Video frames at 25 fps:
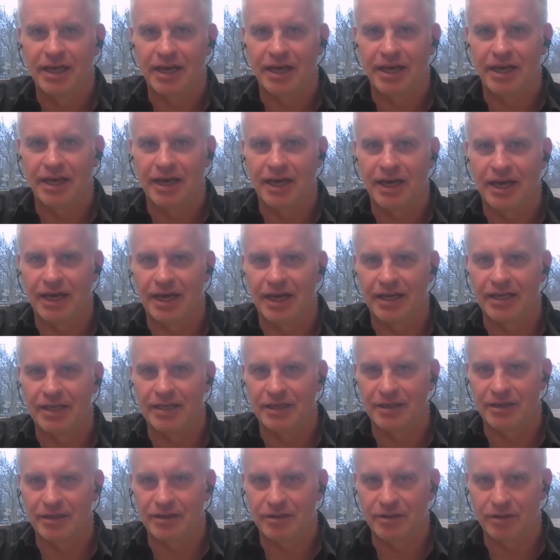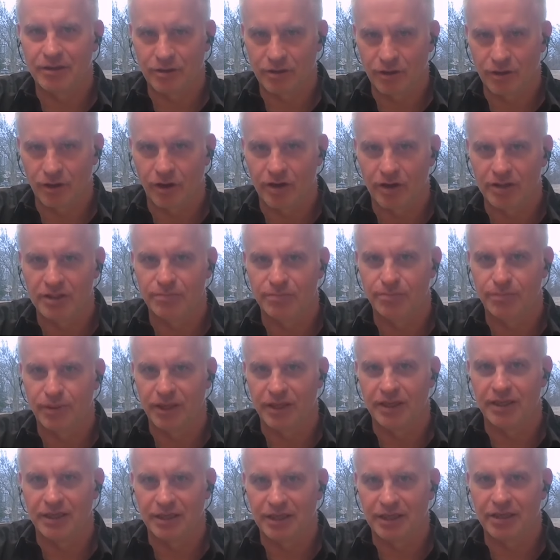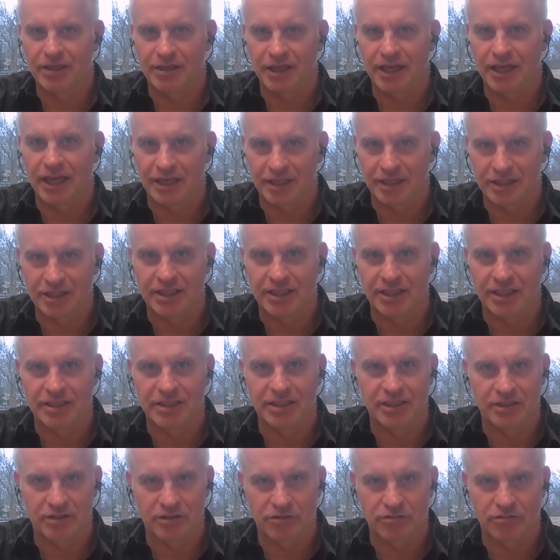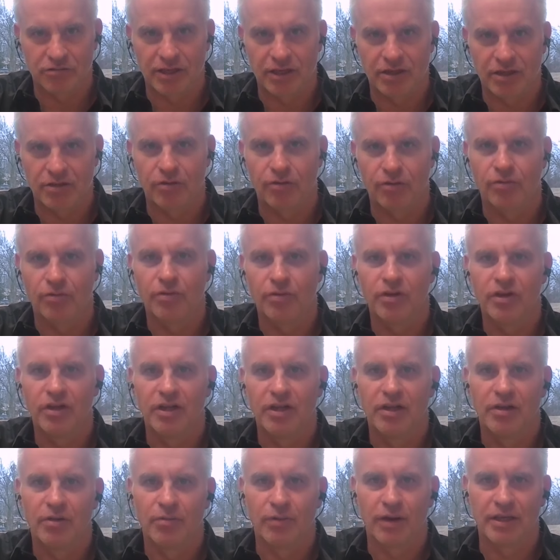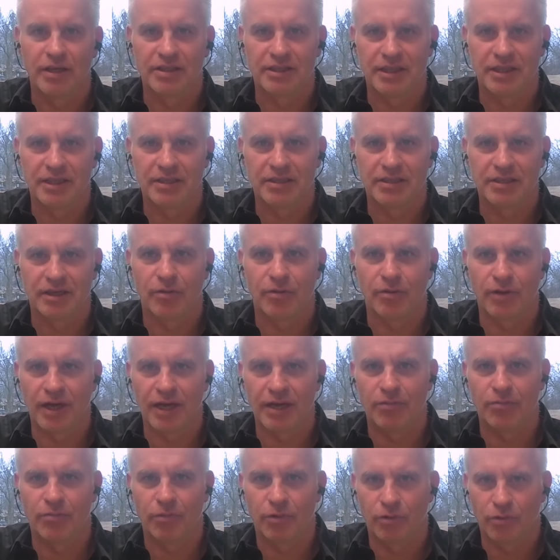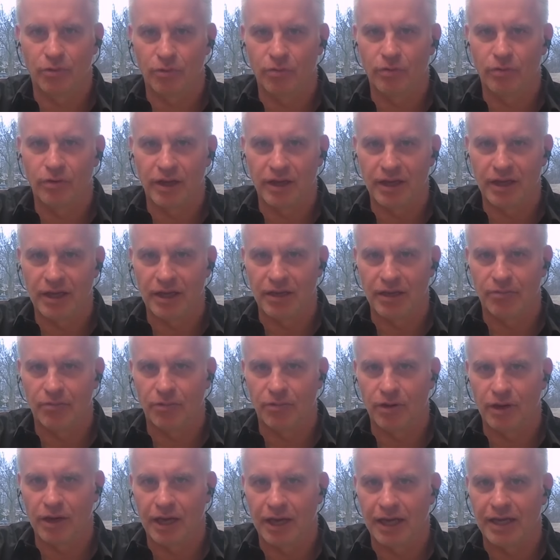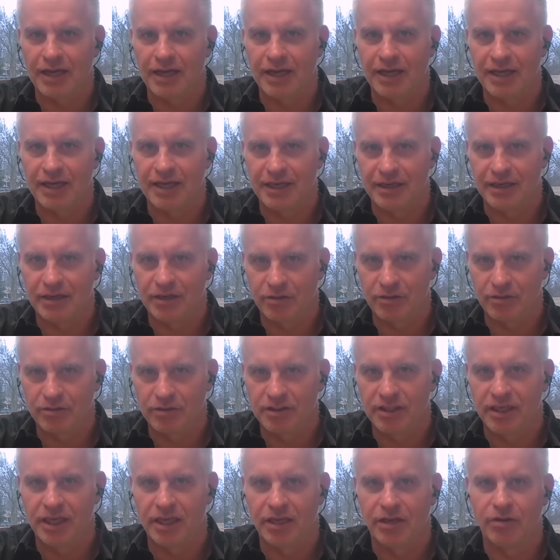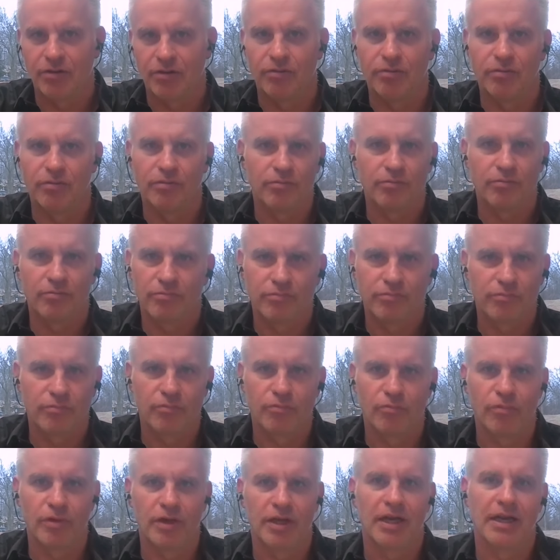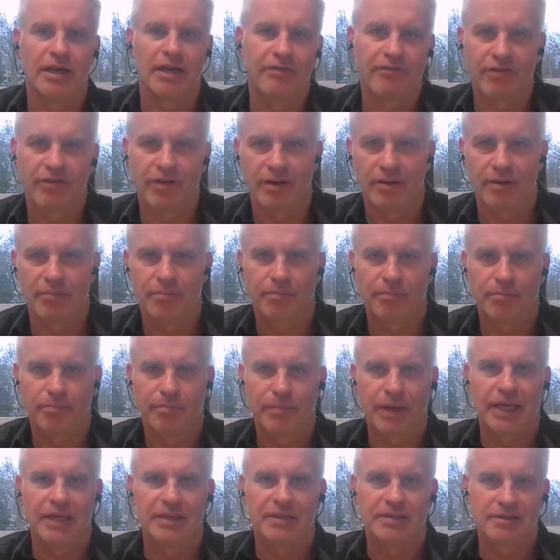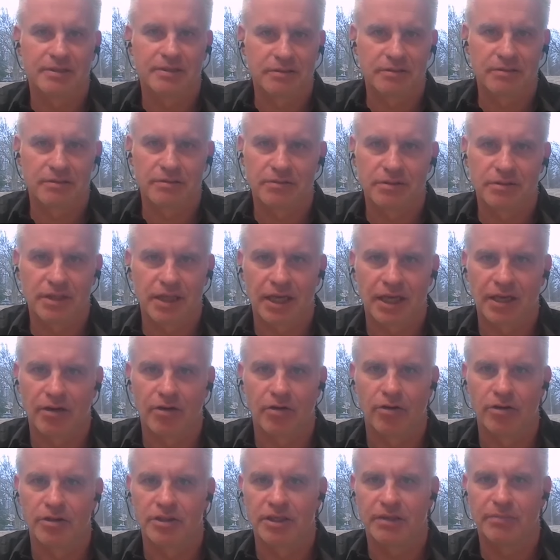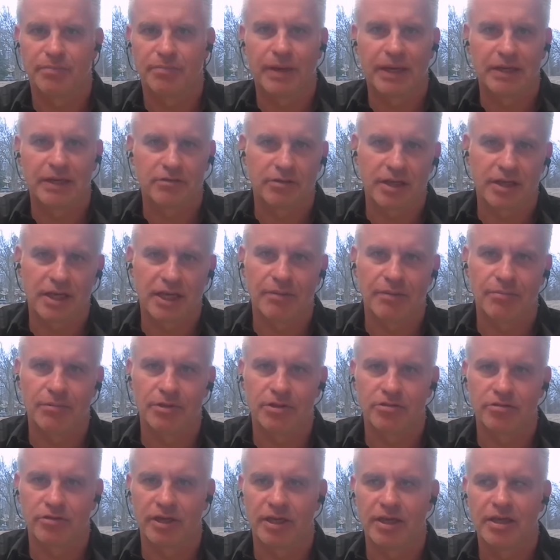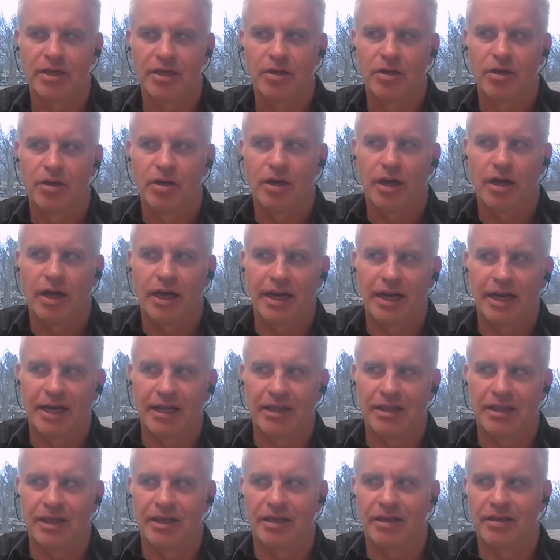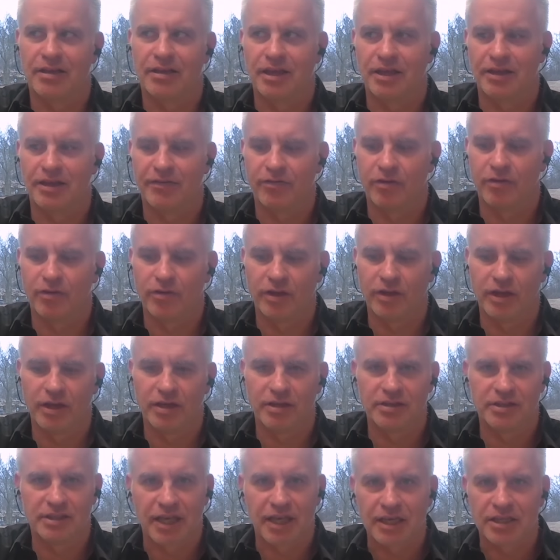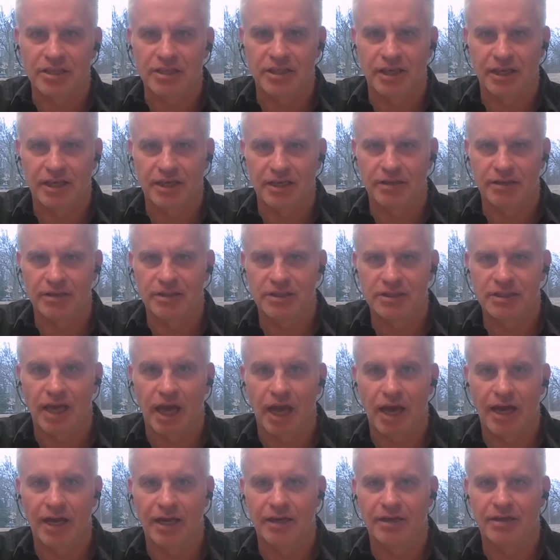and cost, but energy density is critical. So it will likely continue with a lithium-based technology, battery chemistry. And I think for the stationary side,